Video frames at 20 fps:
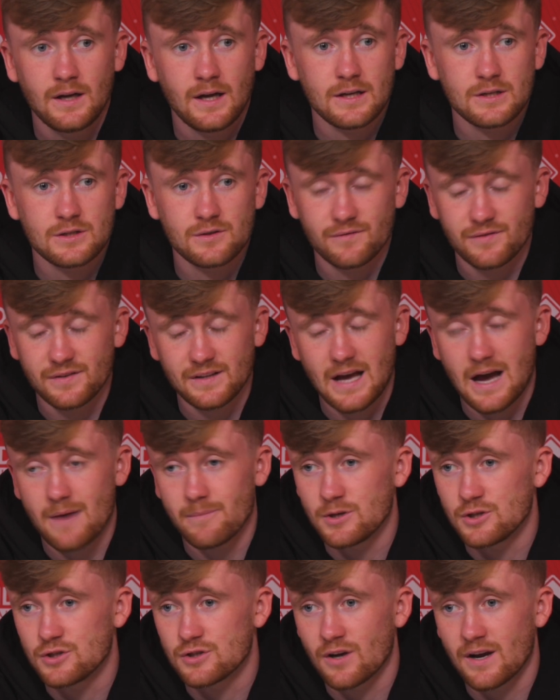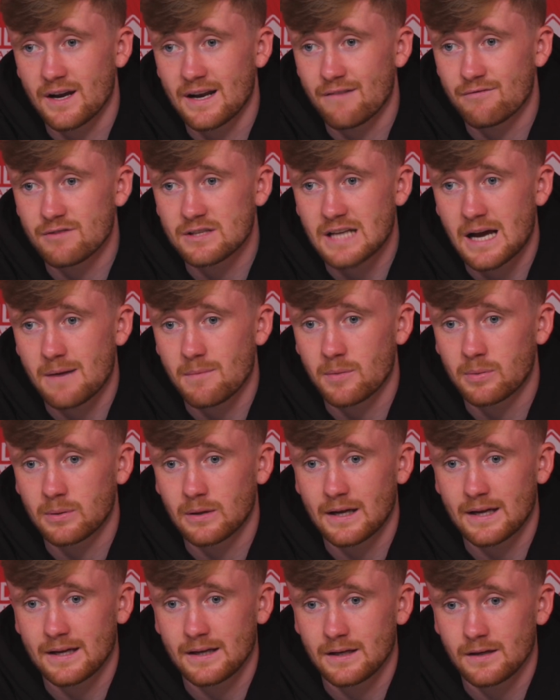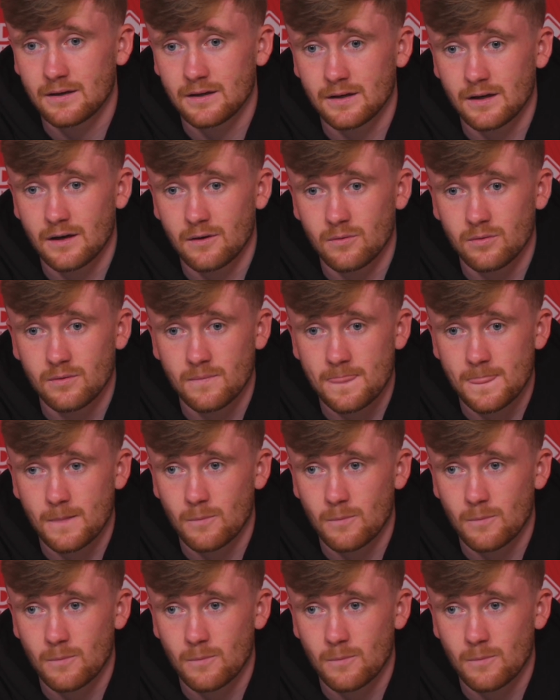it's something that I'm enjoying every time I play, you know,